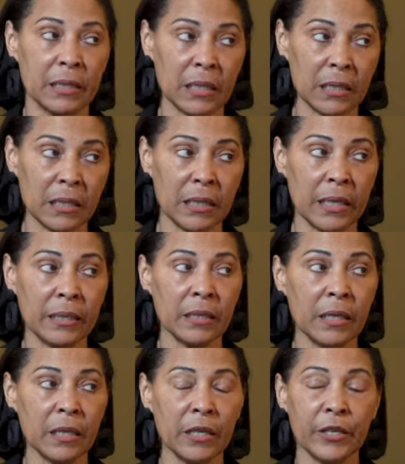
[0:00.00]
doesn't get
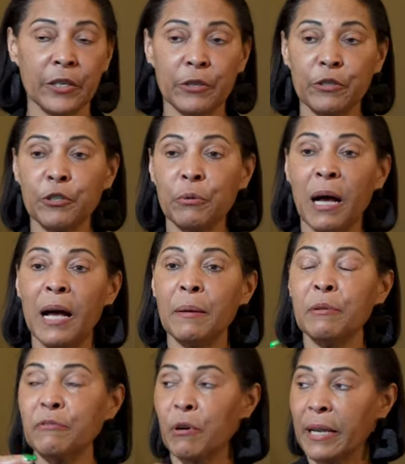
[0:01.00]
too high
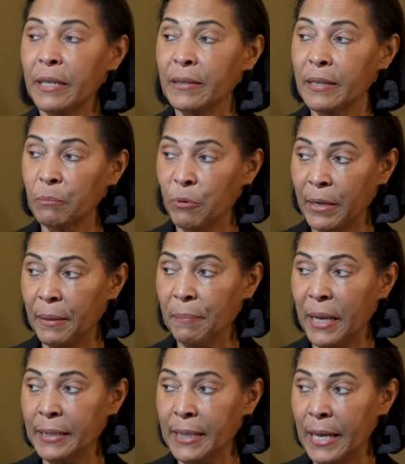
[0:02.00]
before I can then bring it
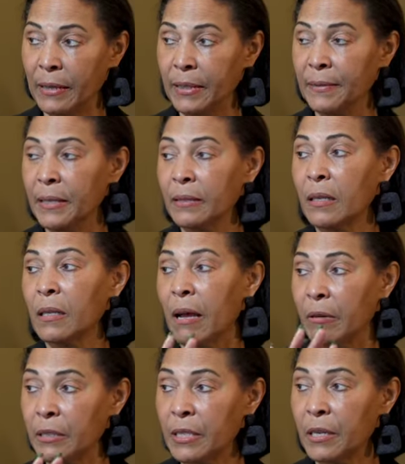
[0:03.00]
back down and then
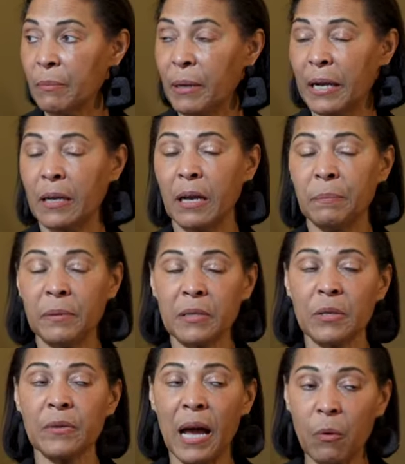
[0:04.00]
allow it to go back up. And
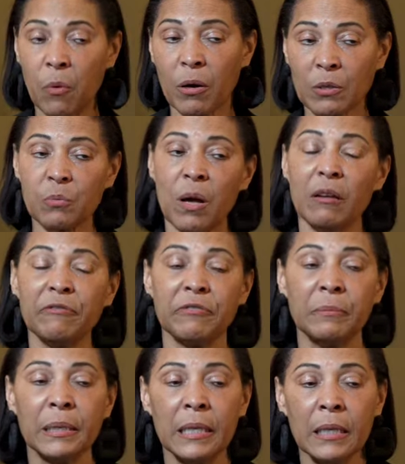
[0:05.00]
so that works well
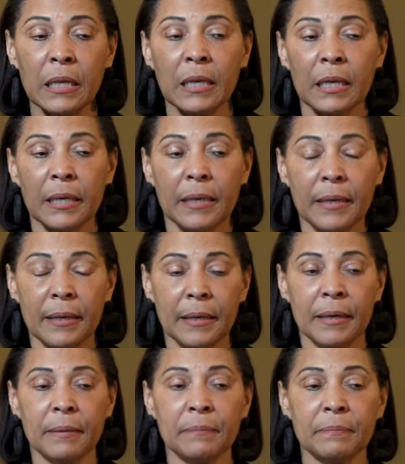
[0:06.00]
for me.
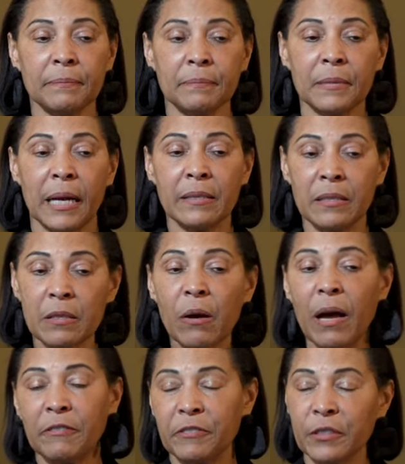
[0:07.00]
I still
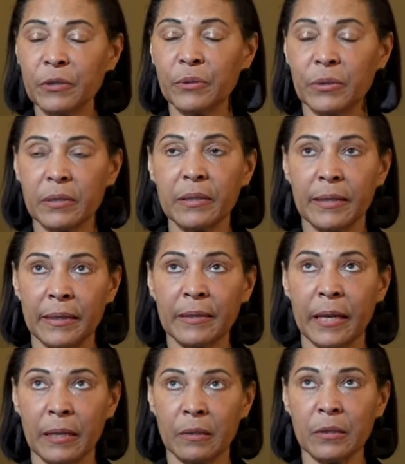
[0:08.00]
have to use the
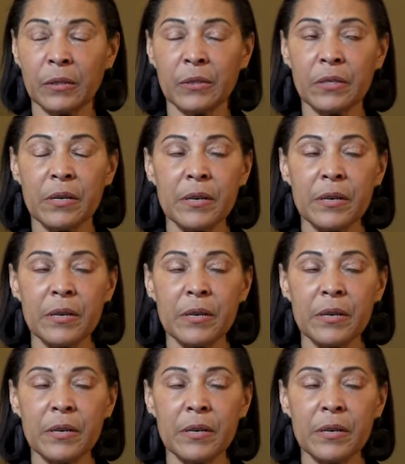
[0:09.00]
inhalers,